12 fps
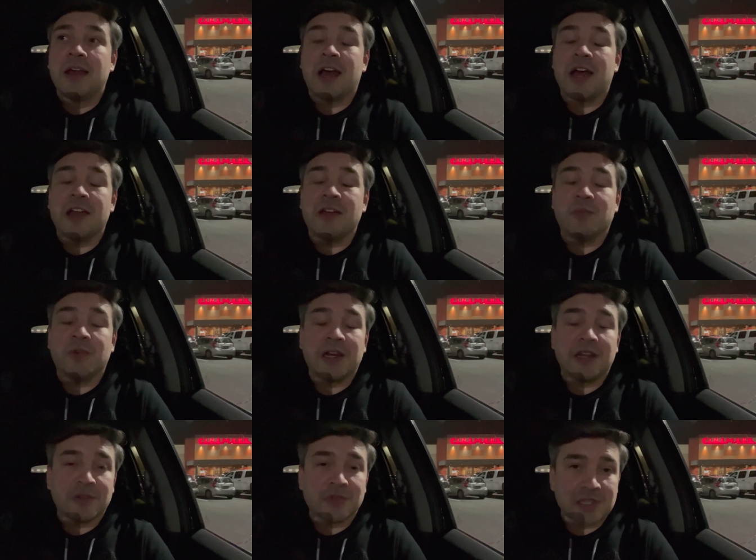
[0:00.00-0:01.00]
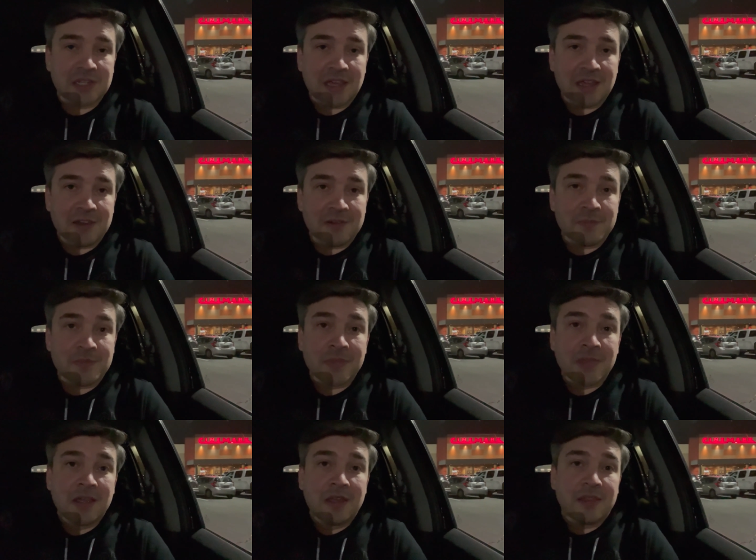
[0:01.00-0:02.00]
I am ready to go see it again.
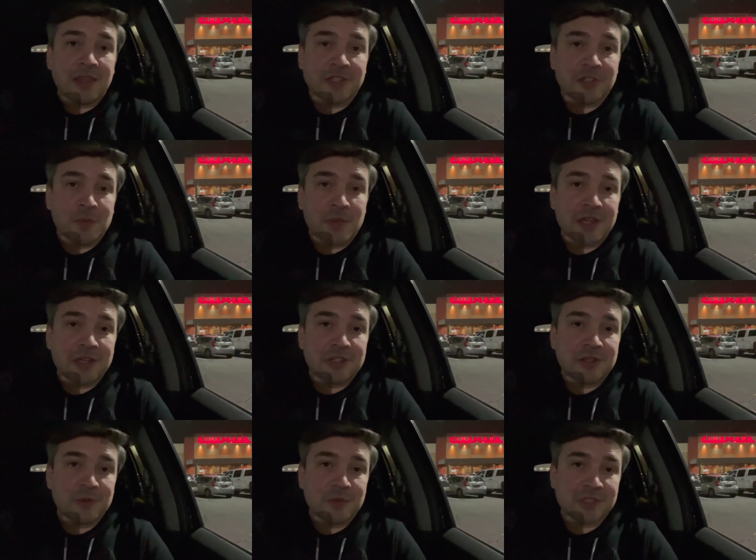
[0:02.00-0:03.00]
Thanks so much.